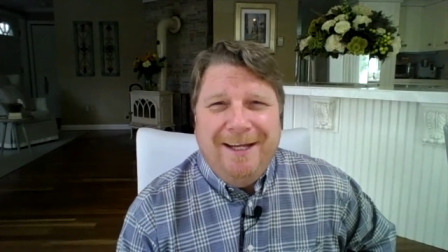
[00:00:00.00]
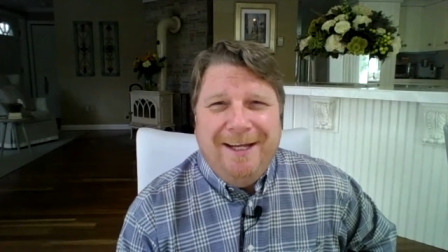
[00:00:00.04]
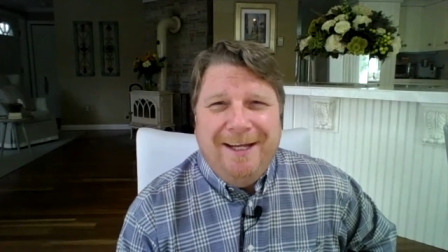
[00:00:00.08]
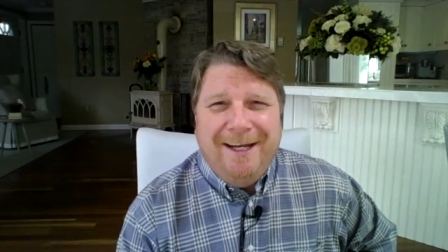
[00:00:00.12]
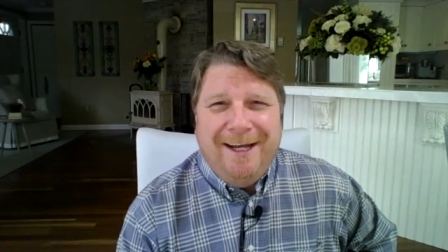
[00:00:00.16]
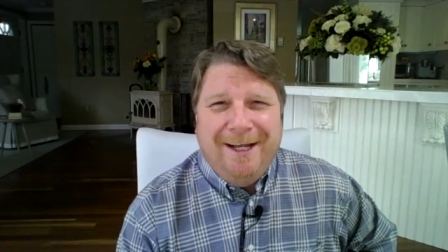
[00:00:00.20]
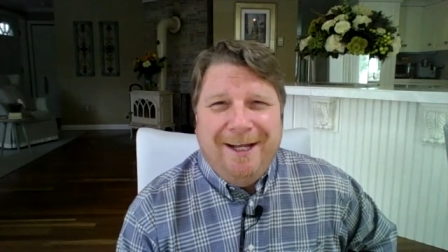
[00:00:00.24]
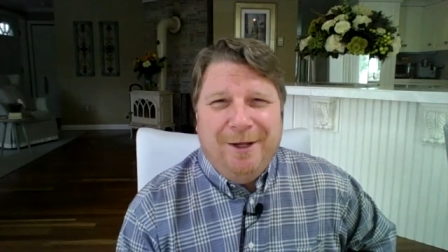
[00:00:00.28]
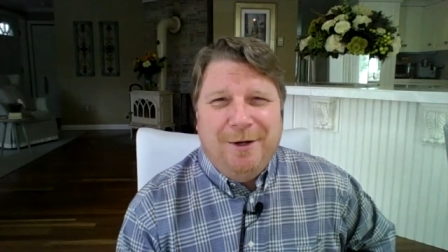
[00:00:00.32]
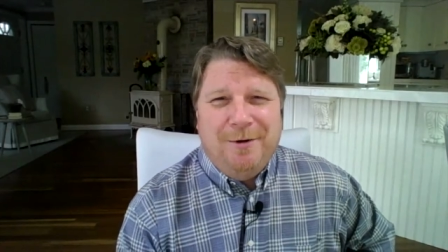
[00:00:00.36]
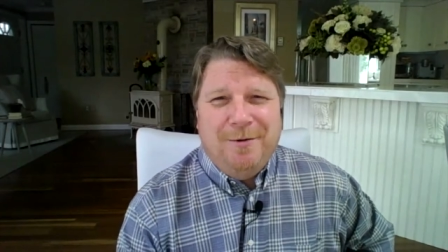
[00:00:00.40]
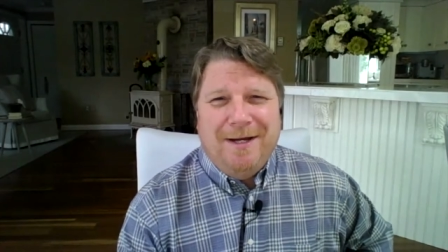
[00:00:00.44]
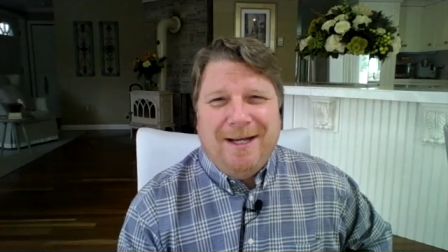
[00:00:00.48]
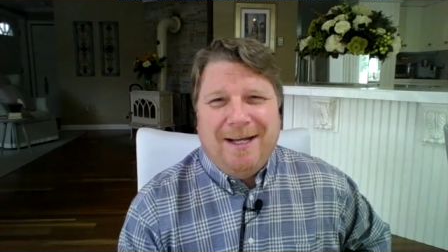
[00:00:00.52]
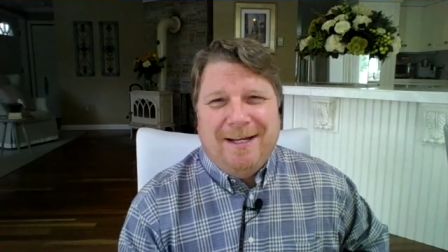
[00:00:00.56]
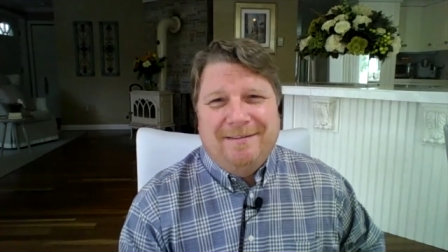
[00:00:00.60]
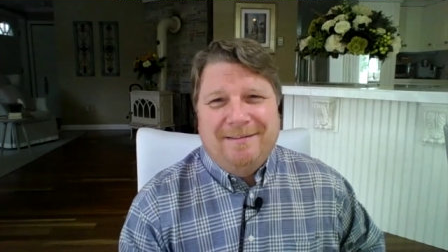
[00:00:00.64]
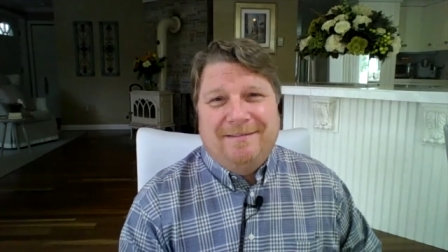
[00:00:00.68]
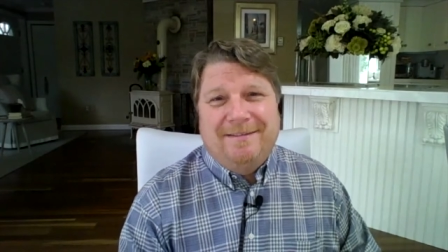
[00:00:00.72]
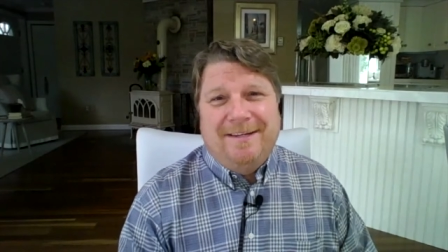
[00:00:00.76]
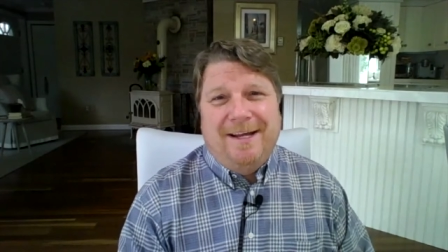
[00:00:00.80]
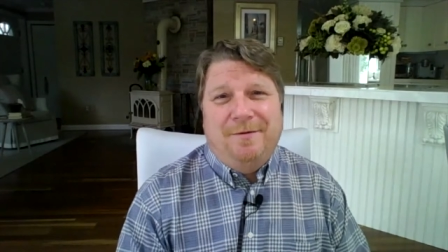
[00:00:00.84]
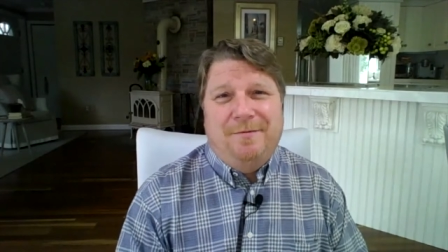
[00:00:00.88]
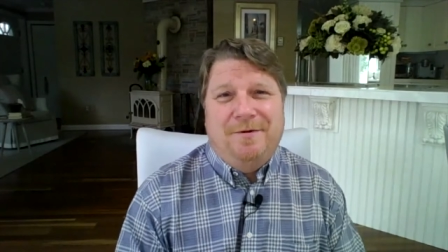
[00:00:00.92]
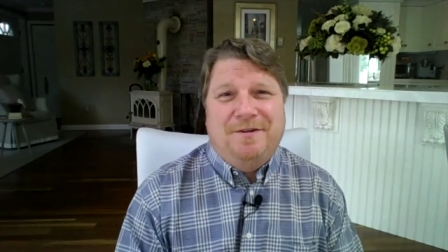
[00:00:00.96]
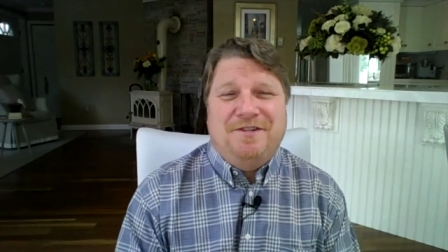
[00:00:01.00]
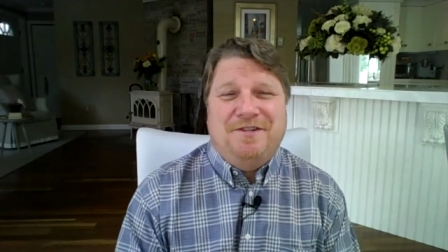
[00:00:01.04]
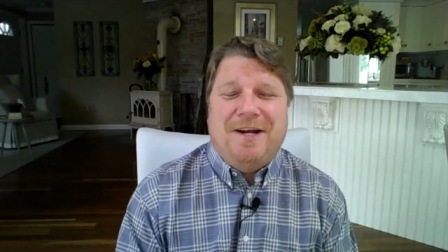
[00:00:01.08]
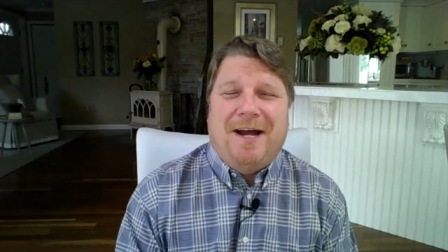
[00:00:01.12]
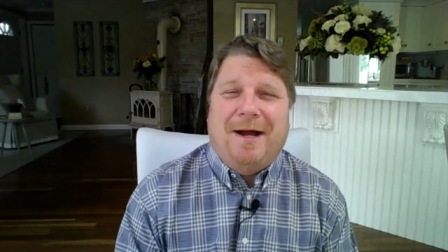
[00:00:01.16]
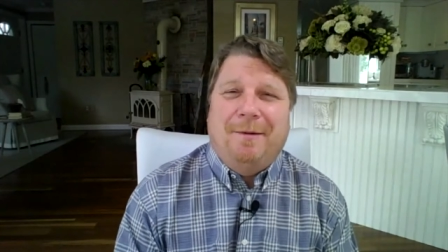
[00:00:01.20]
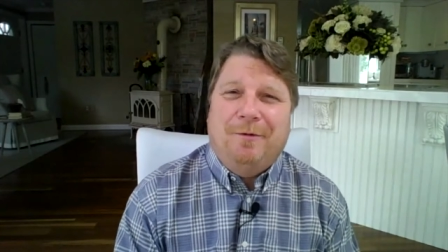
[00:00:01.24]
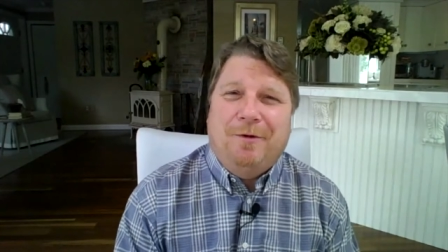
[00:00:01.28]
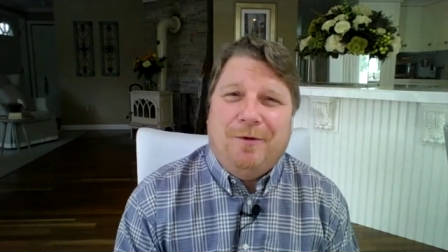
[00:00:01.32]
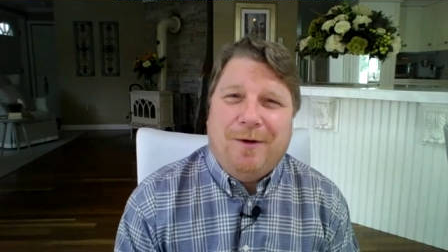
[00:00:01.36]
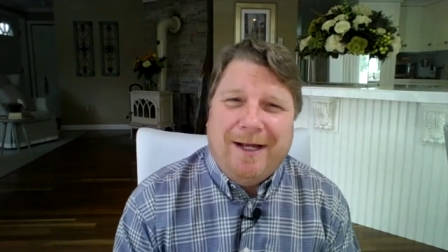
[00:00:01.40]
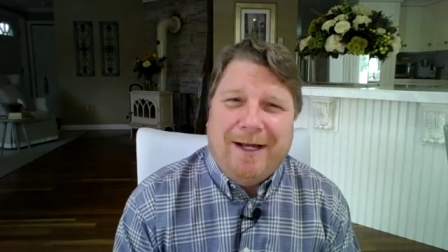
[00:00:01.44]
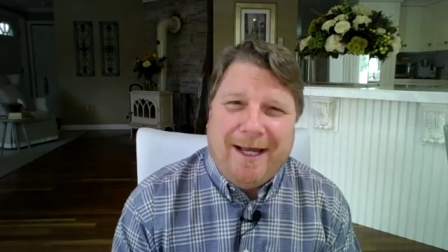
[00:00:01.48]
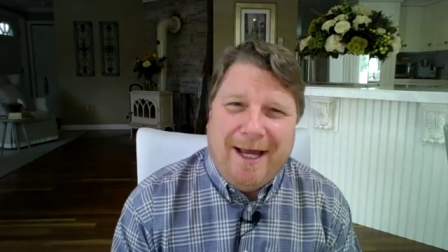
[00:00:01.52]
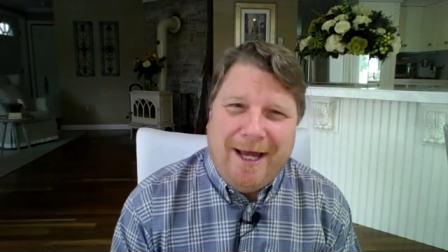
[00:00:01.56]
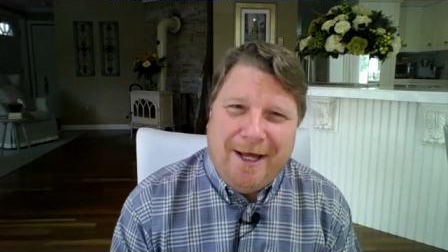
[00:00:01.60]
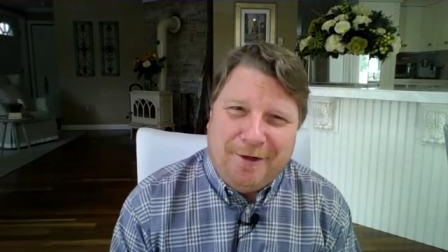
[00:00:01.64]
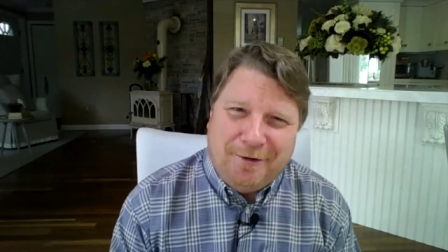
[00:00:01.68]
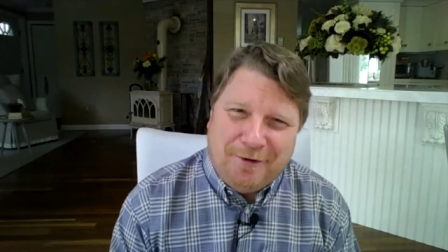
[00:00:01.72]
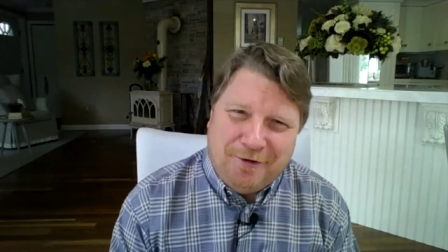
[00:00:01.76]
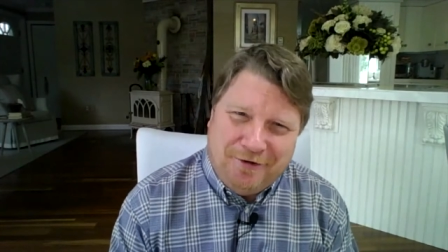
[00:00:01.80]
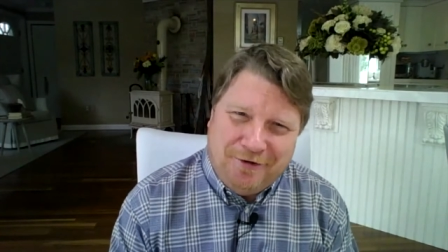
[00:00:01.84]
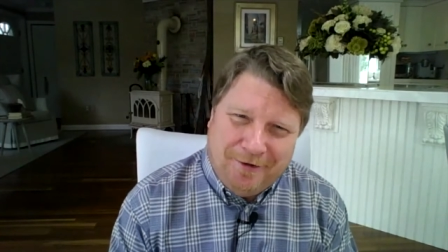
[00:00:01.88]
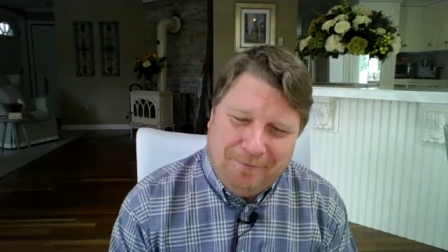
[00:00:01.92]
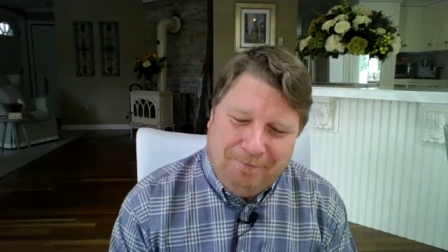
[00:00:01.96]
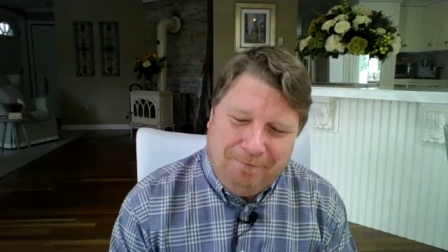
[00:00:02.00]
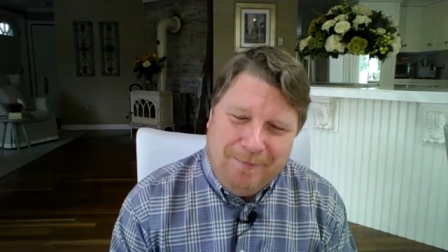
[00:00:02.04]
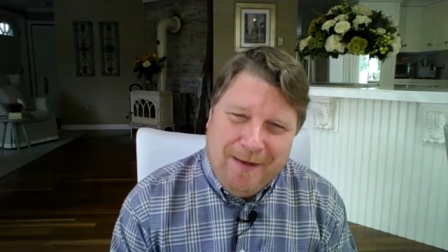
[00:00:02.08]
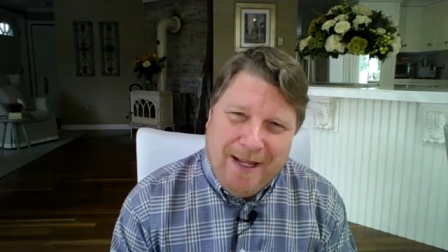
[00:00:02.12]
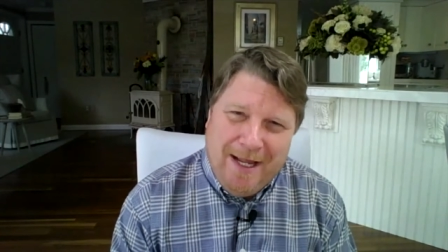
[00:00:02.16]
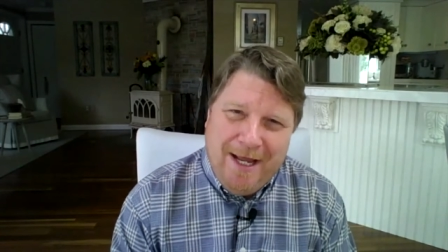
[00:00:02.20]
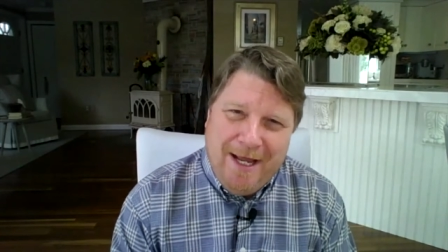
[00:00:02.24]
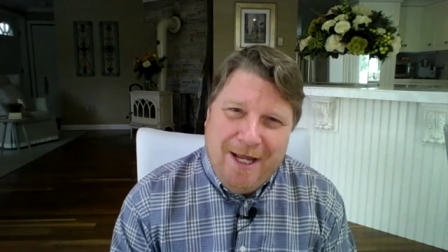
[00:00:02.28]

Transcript: Hello again, Sandwich. I'm Greg Anderson.